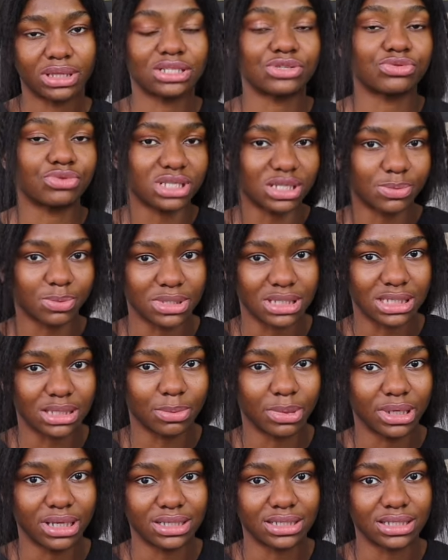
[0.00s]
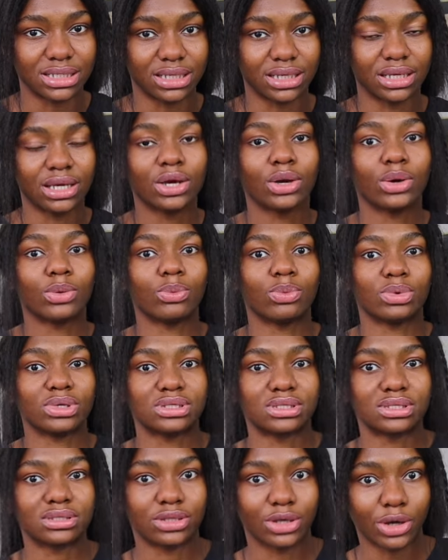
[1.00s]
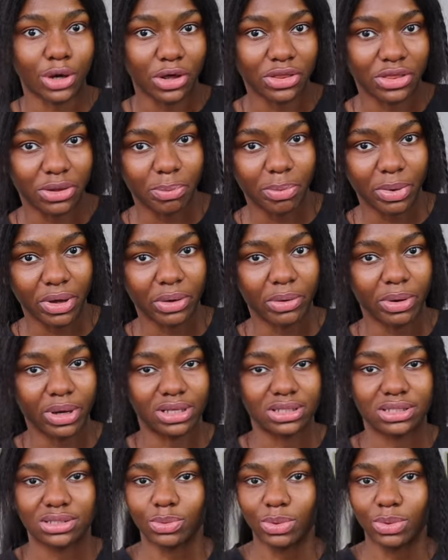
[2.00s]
this responsibility with the other parent,